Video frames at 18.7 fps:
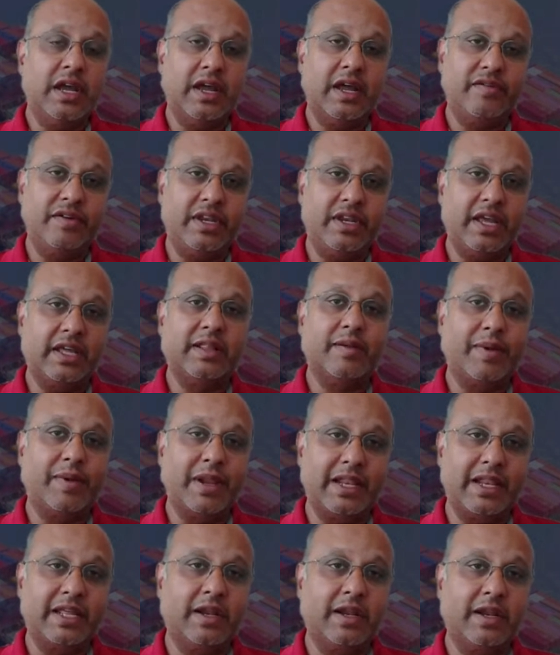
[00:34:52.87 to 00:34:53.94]
and we take the
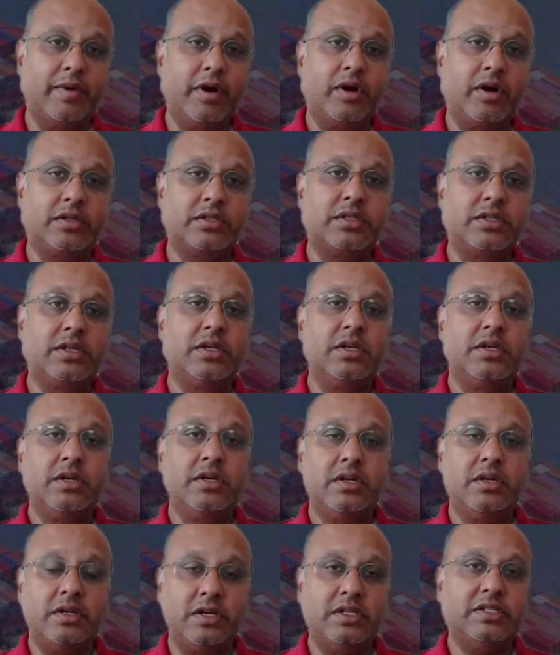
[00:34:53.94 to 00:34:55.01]
planning in a box,
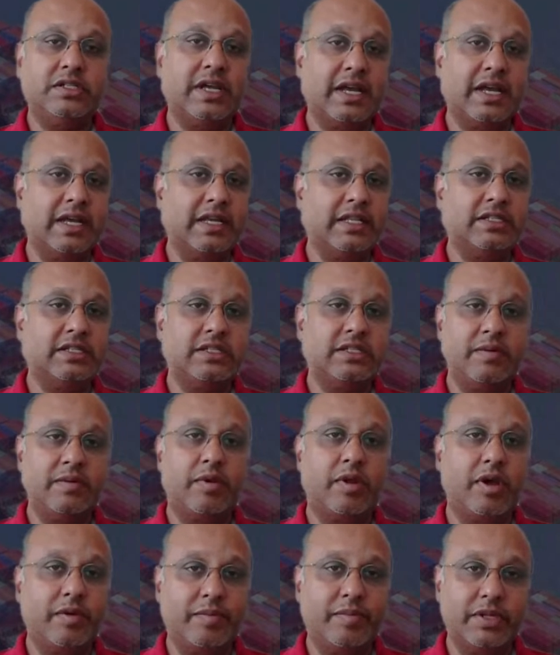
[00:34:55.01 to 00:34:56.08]
designs,
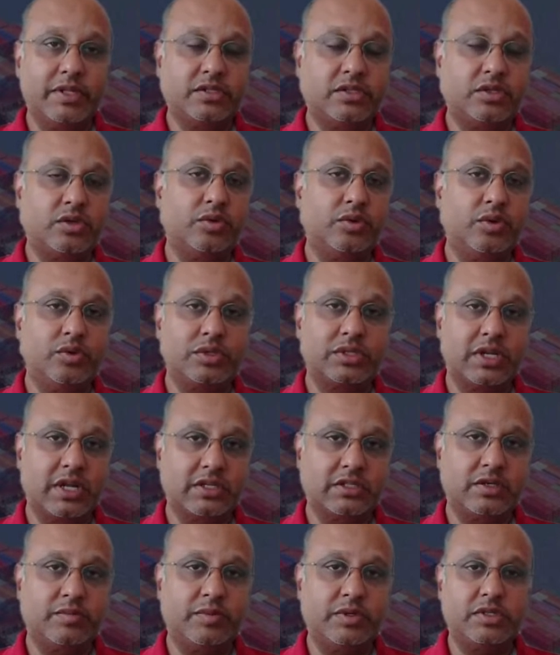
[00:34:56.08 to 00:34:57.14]
deployments to those
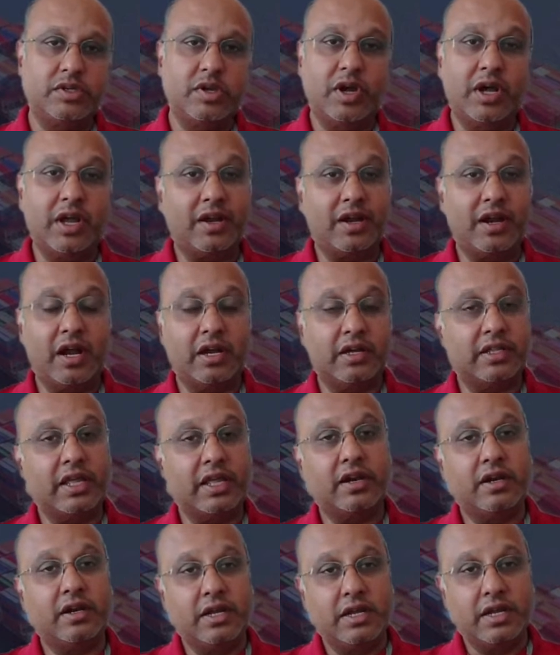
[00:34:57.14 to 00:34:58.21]
customers. So are
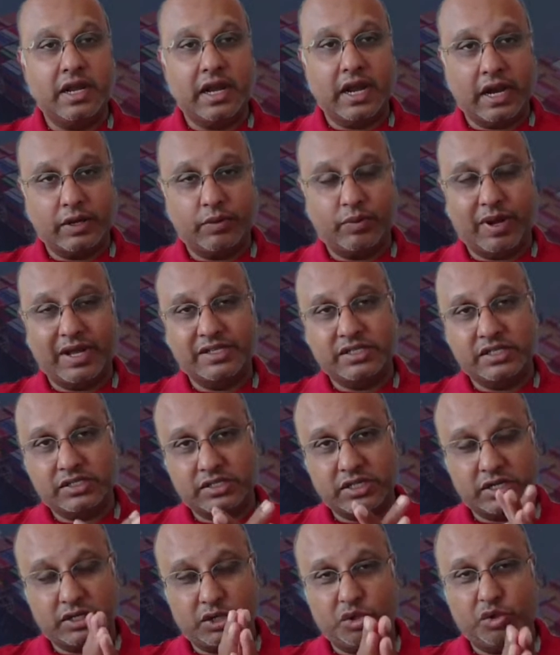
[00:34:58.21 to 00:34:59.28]
there advices
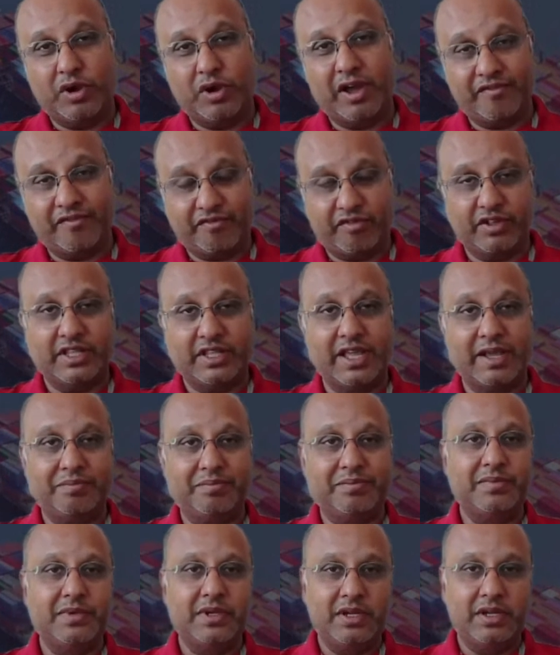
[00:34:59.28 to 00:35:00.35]
that you have for them